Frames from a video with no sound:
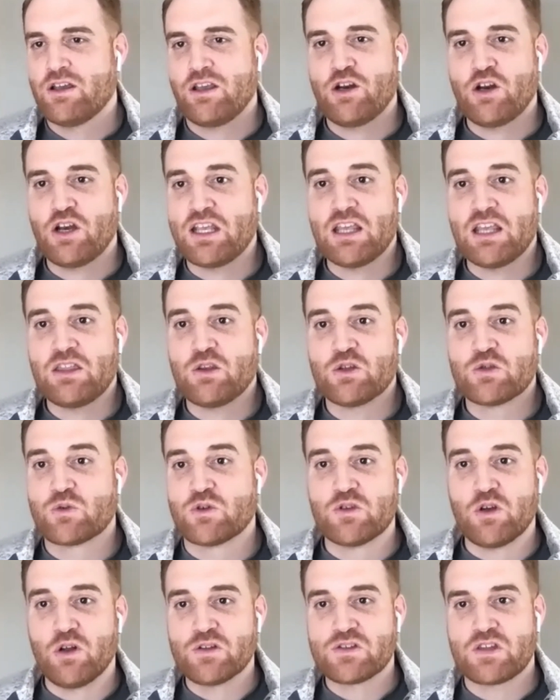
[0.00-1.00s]
to get those
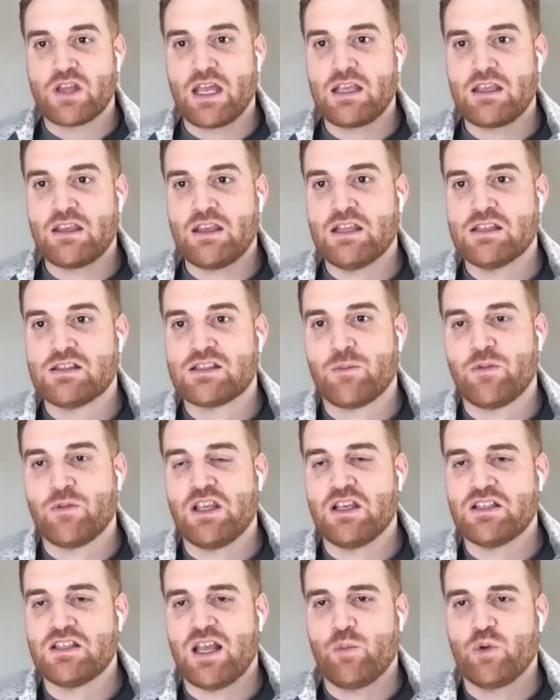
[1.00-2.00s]
results, like in some of
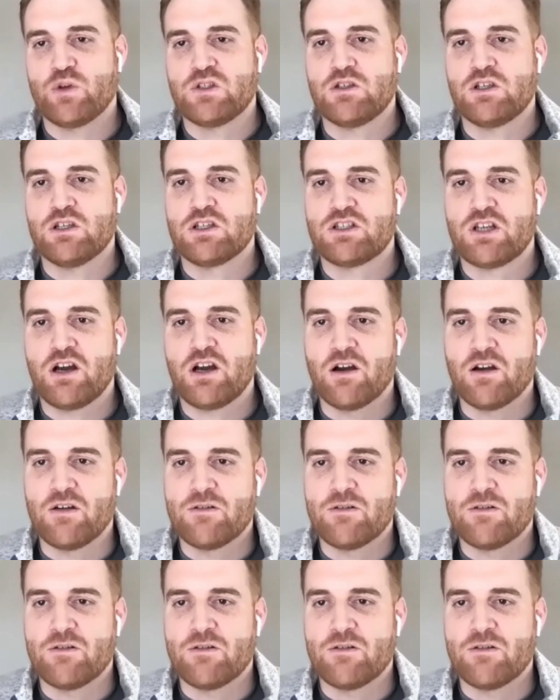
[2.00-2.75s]
the examples you just shared?